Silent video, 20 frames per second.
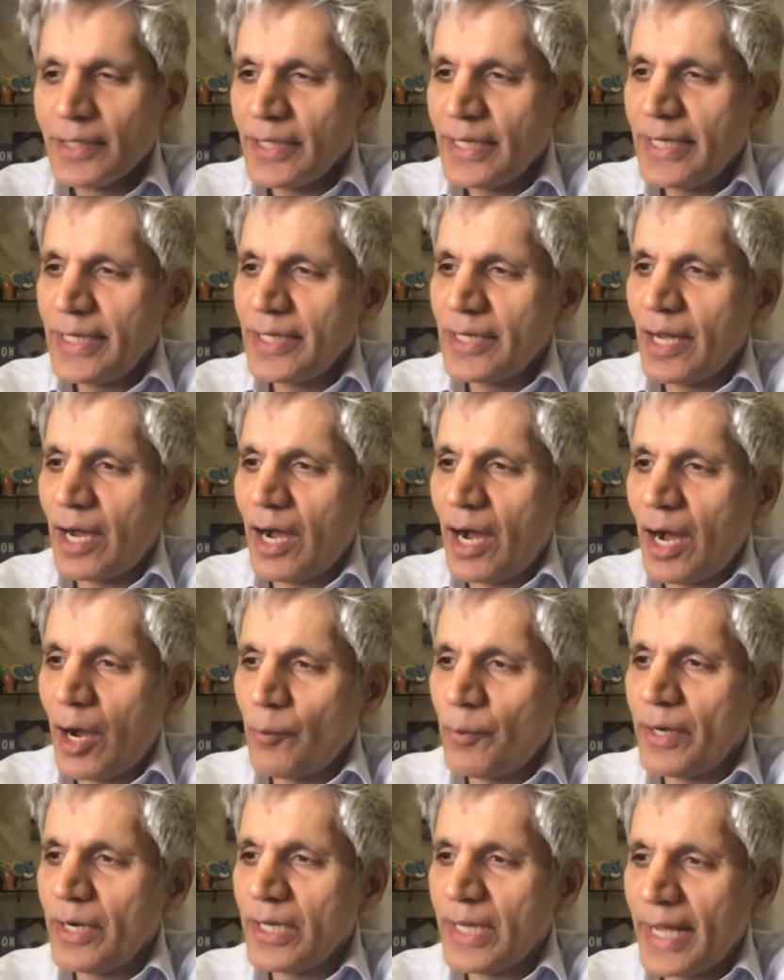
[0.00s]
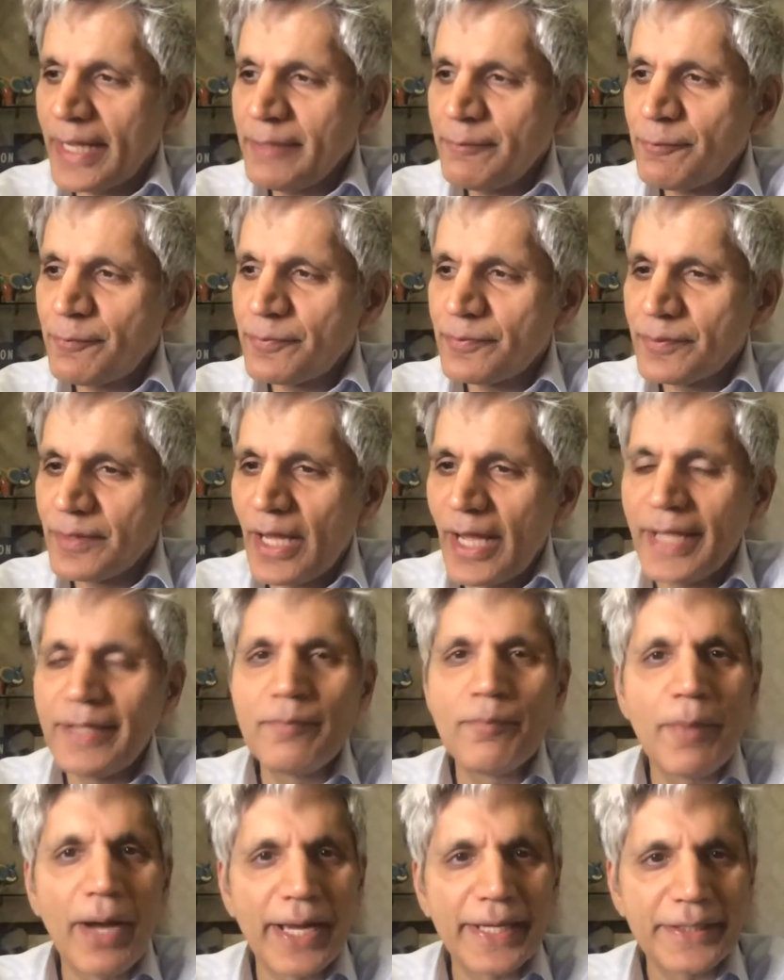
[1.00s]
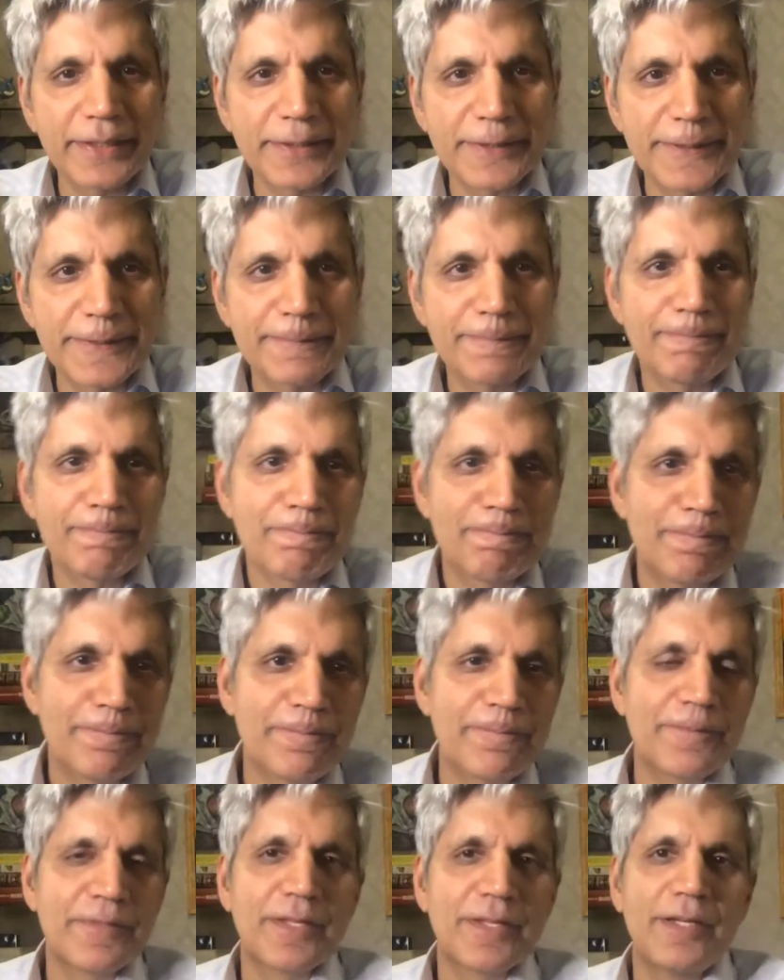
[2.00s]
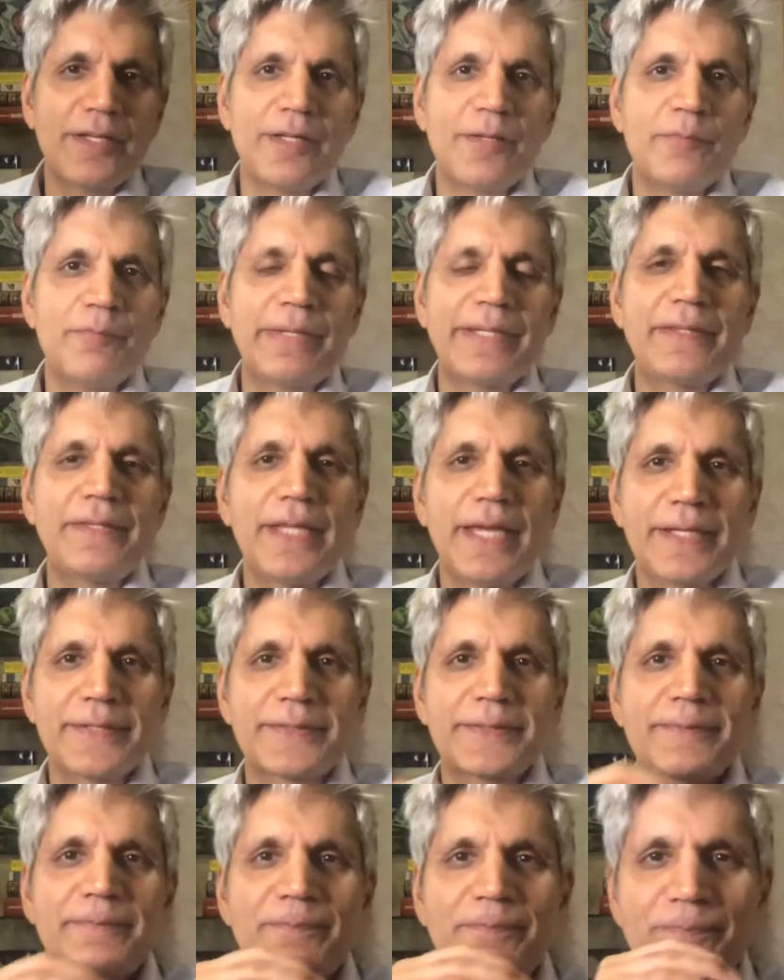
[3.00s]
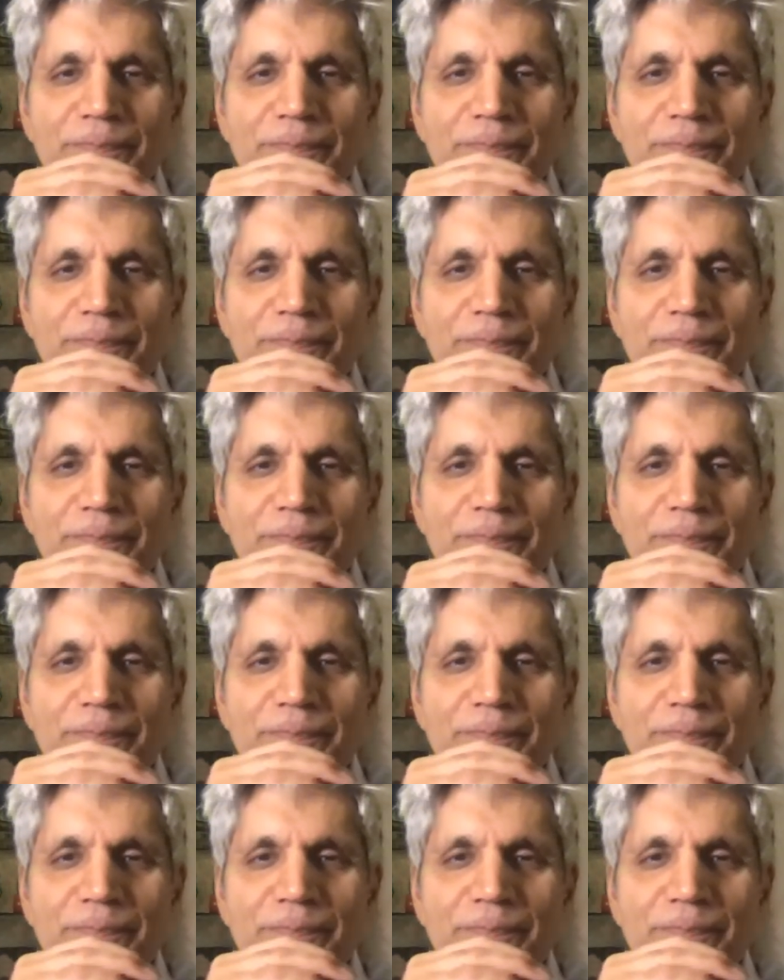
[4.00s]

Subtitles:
in our life and mind. Many thanks.